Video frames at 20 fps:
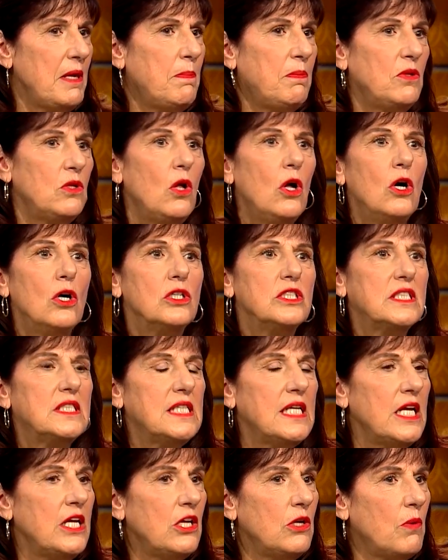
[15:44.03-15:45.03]
people
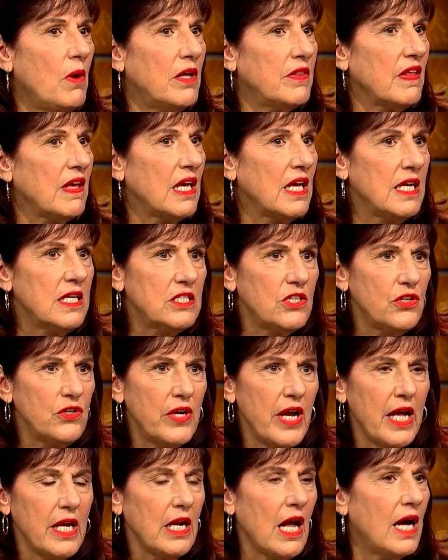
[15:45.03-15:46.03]
seeing you on the
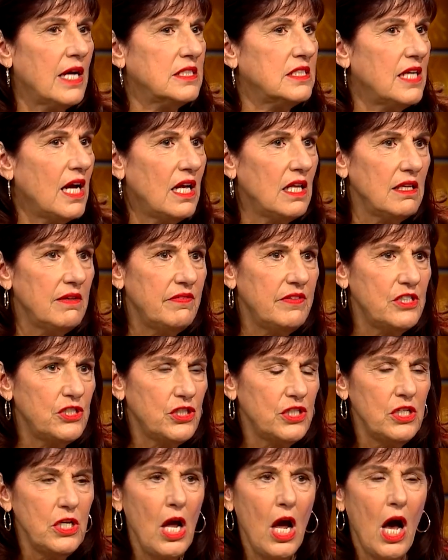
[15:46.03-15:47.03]
internet, on
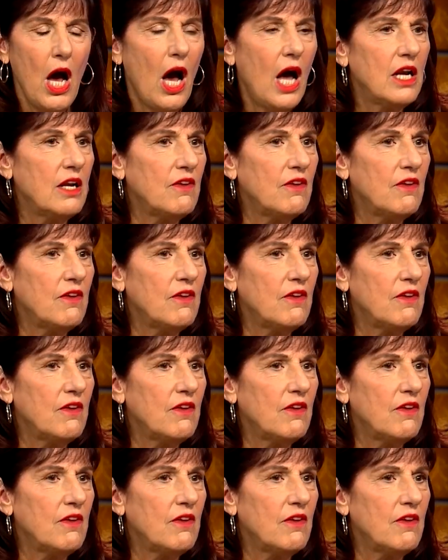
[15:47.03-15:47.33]
television,